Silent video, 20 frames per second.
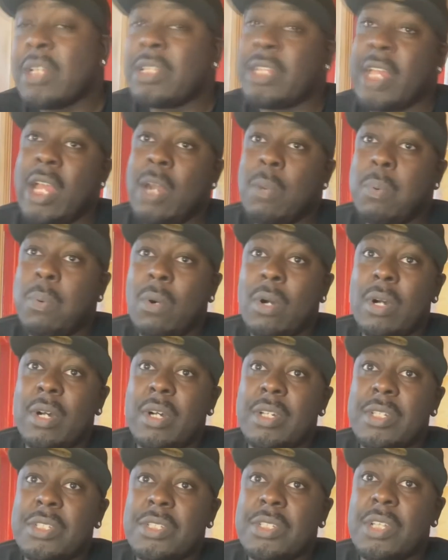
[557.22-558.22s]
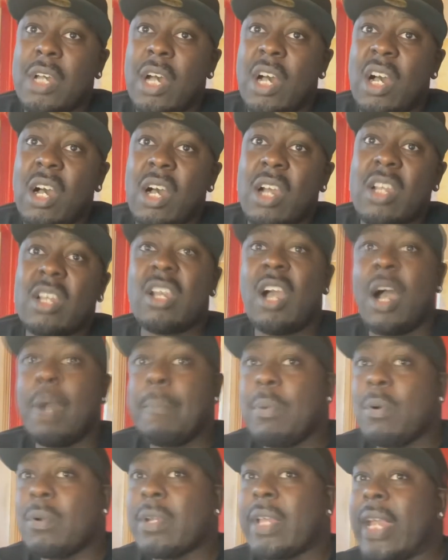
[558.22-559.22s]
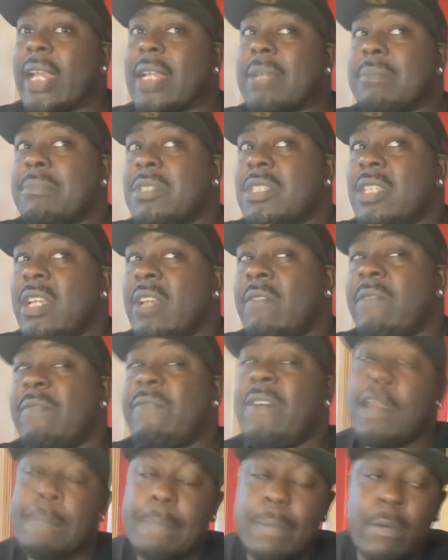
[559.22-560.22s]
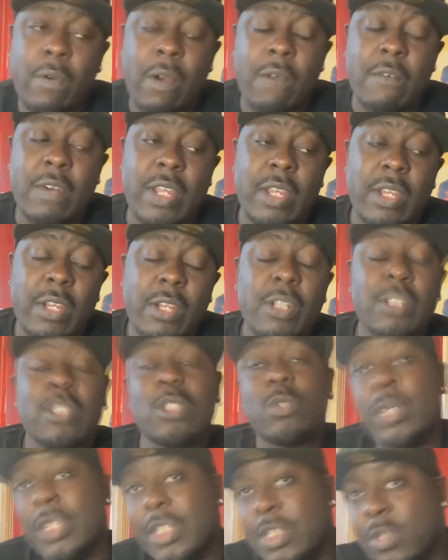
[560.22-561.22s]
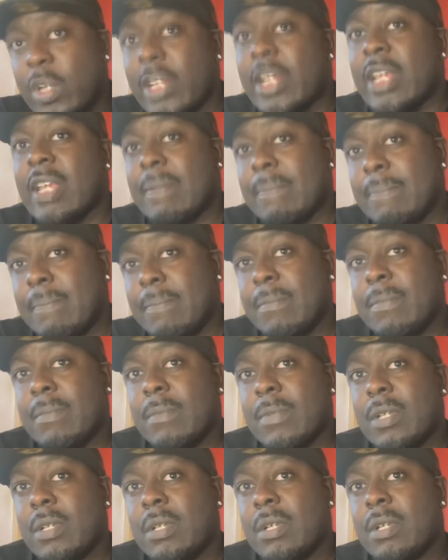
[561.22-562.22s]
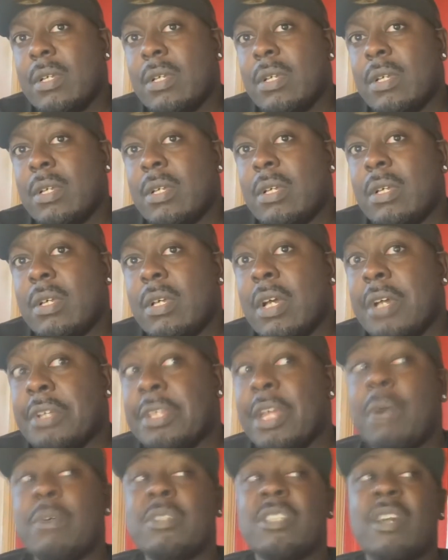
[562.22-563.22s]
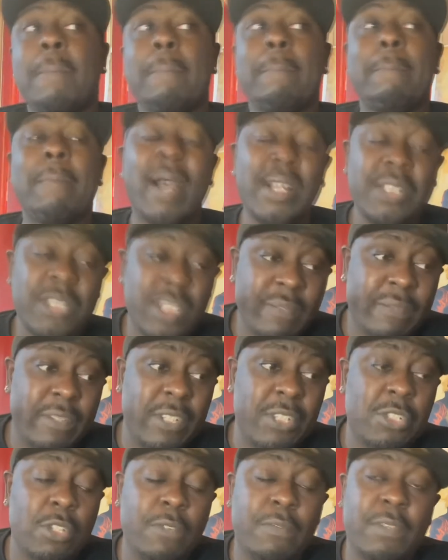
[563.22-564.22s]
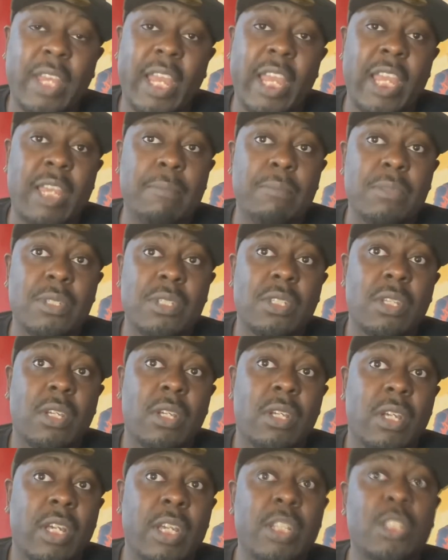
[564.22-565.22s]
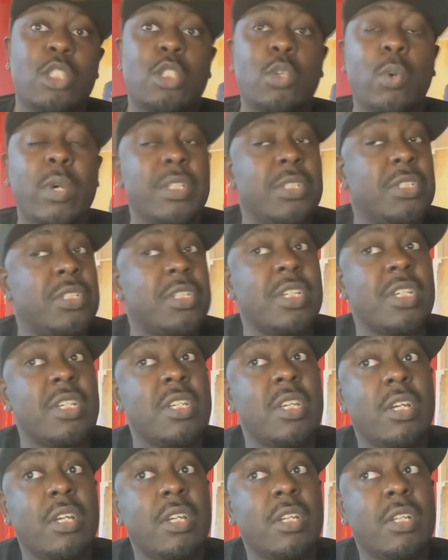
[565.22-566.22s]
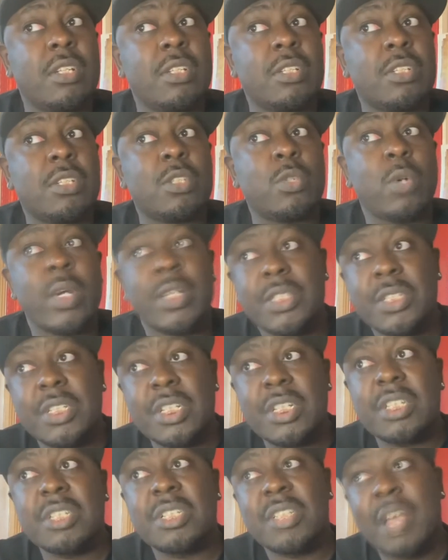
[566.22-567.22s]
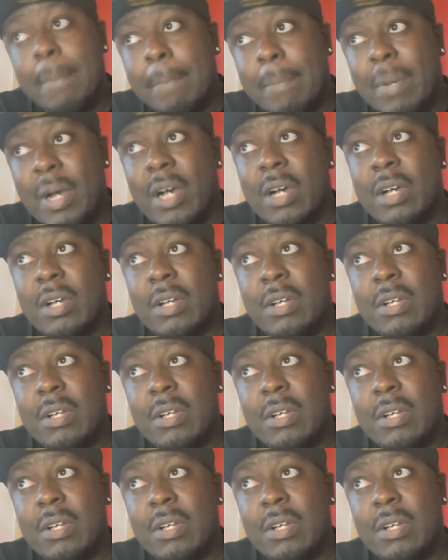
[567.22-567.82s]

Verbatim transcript: There was a couple games in February 2020. There was a massive list of games in 2020 December.